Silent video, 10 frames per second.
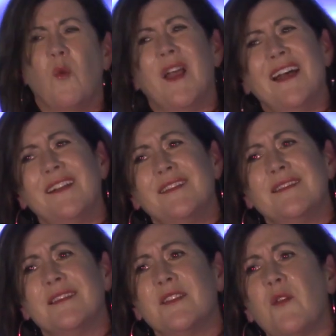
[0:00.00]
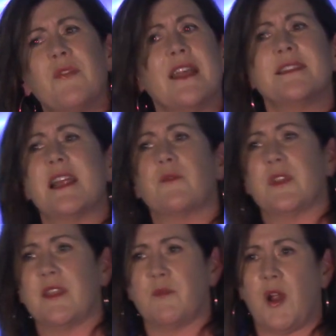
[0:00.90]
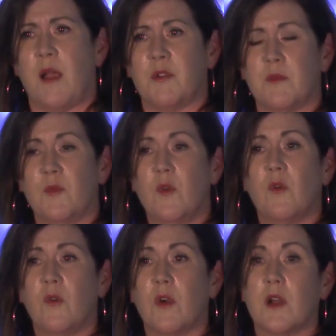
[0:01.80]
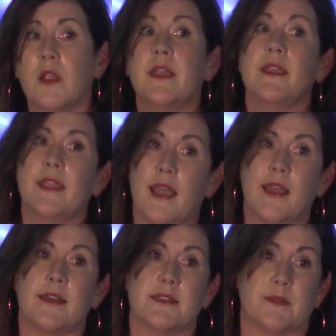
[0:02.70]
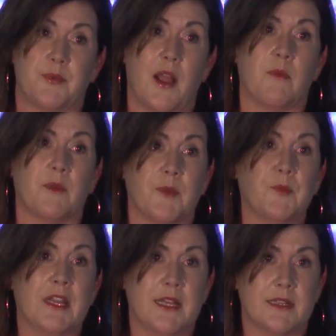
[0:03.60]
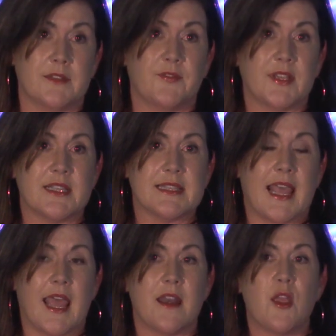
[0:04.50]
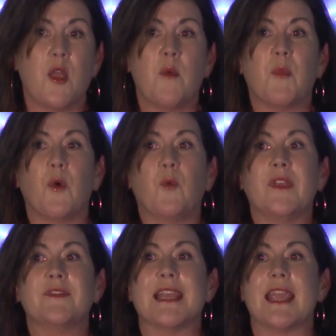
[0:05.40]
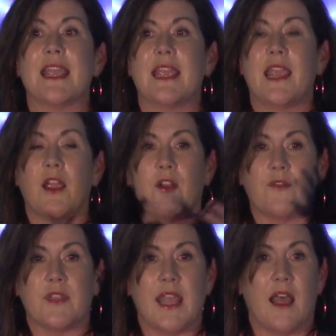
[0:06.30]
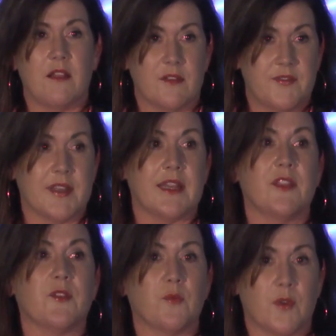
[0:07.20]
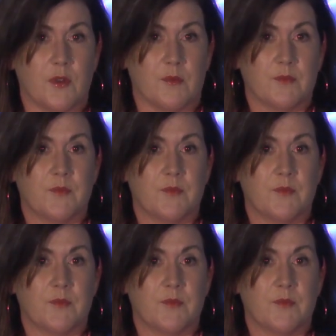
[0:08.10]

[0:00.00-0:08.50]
well, no, that's not really the problem, or yeah, it is a problem and we need to fix that, but we've taken care of the elephant in the room.